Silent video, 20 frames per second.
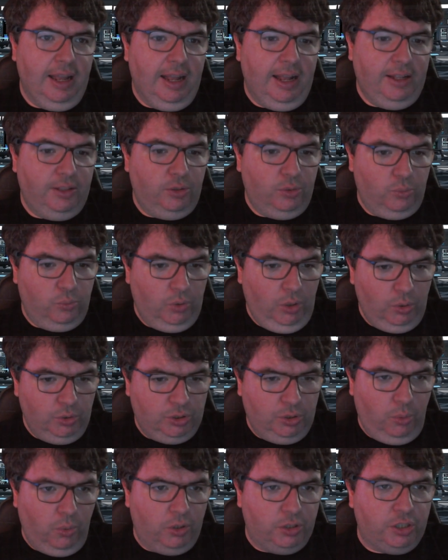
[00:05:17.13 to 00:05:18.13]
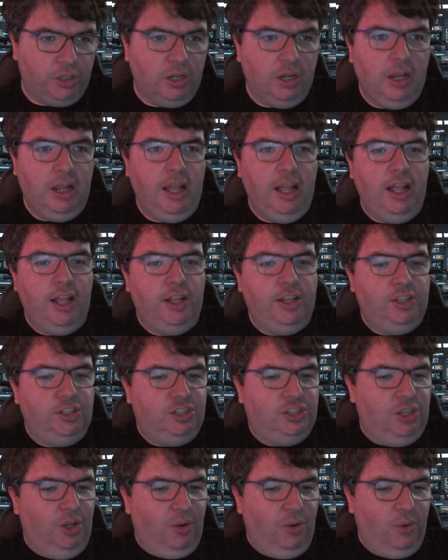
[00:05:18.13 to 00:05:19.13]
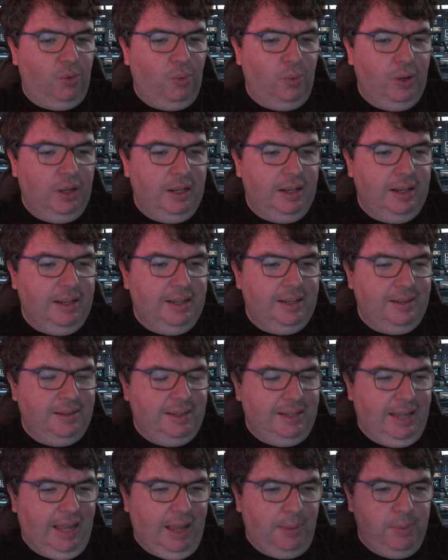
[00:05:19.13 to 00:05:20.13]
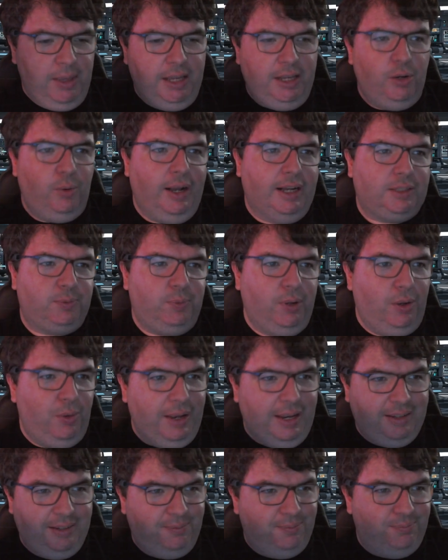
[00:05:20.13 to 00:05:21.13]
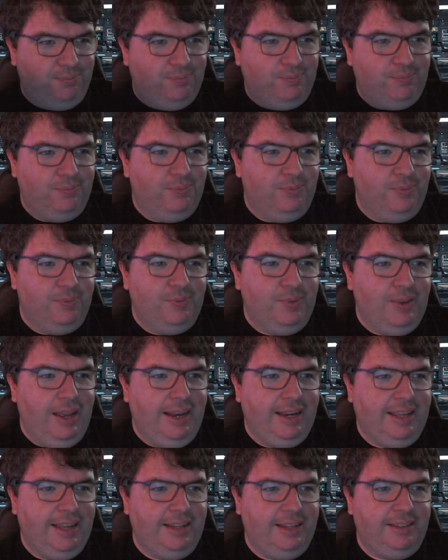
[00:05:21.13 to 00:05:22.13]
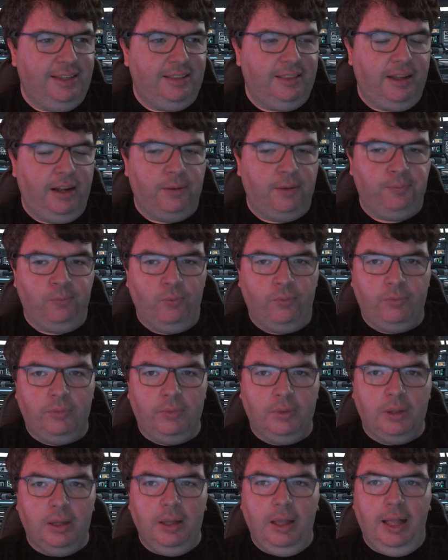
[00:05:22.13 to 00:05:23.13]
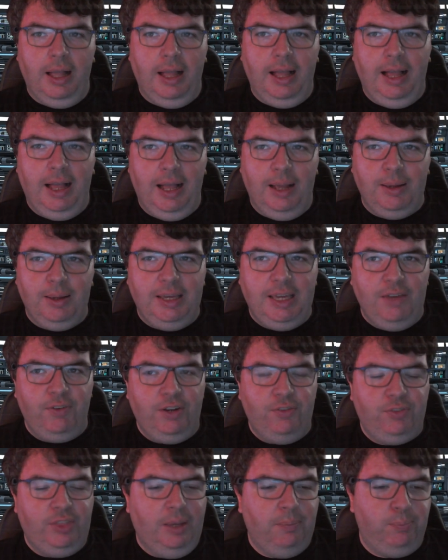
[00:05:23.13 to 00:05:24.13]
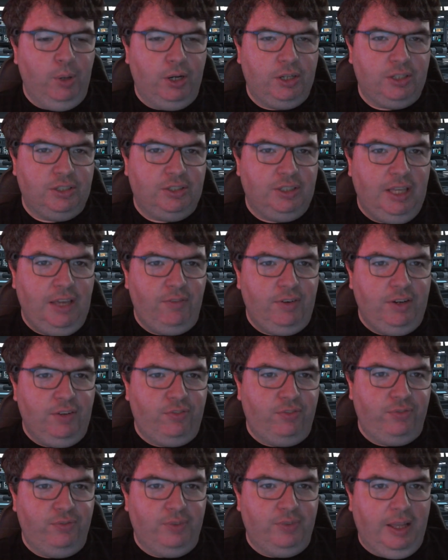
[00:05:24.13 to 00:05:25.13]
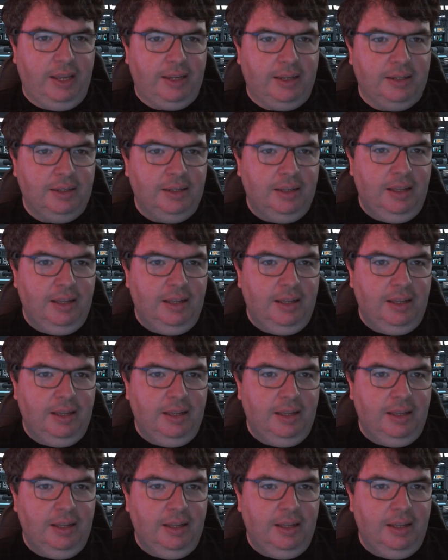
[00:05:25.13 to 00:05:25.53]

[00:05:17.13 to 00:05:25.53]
at the Rose Quarter. So, yeah, Miku Expo ain't, ain't getting in there. Uh, even if they book, even if like